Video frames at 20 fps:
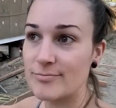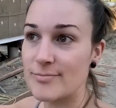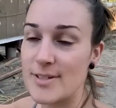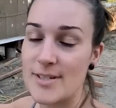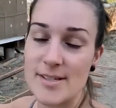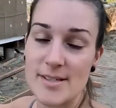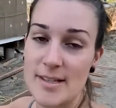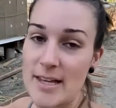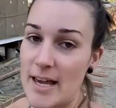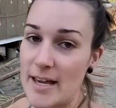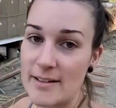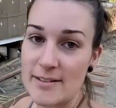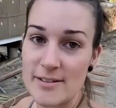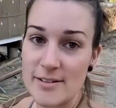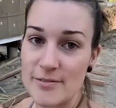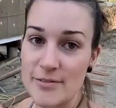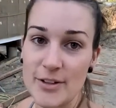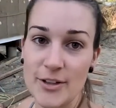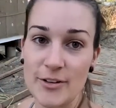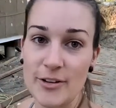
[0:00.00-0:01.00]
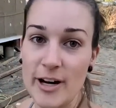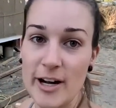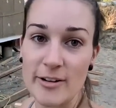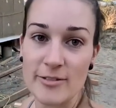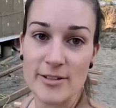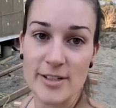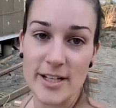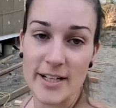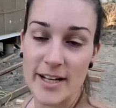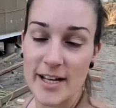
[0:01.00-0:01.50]
slant of the
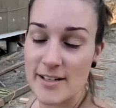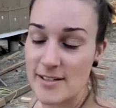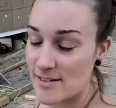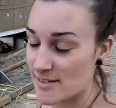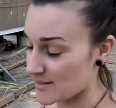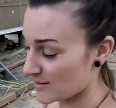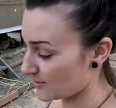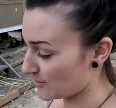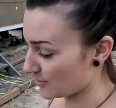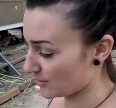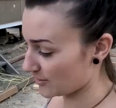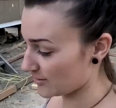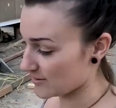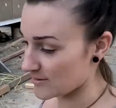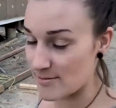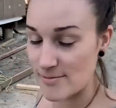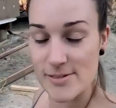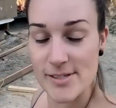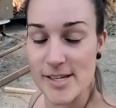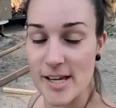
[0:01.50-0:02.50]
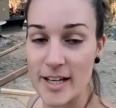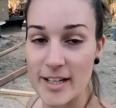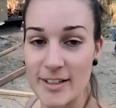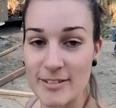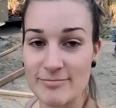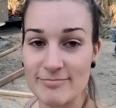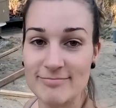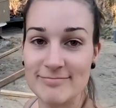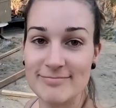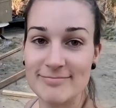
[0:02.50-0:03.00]
ground, I guess you could say.
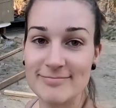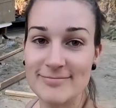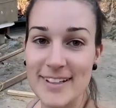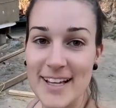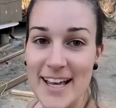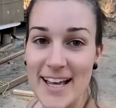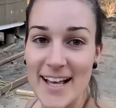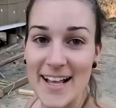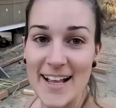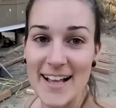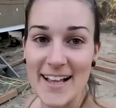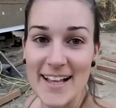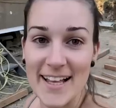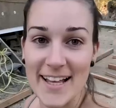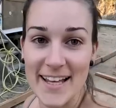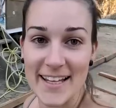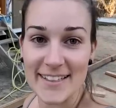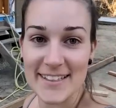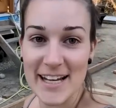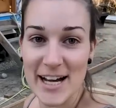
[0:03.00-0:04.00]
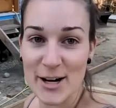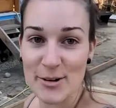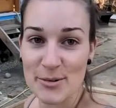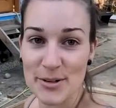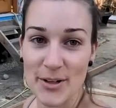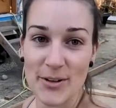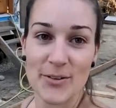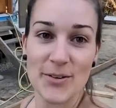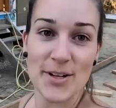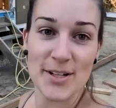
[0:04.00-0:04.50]
And now
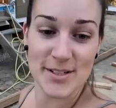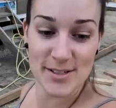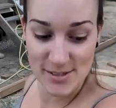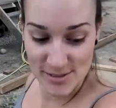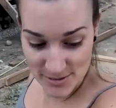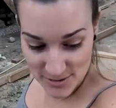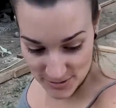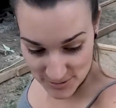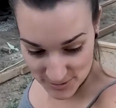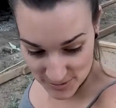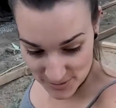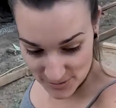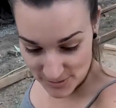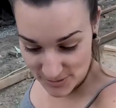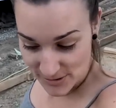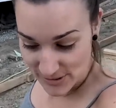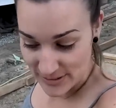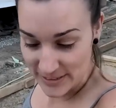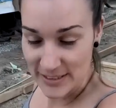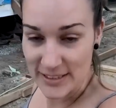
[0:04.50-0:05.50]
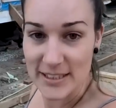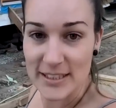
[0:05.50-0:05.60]
we're going to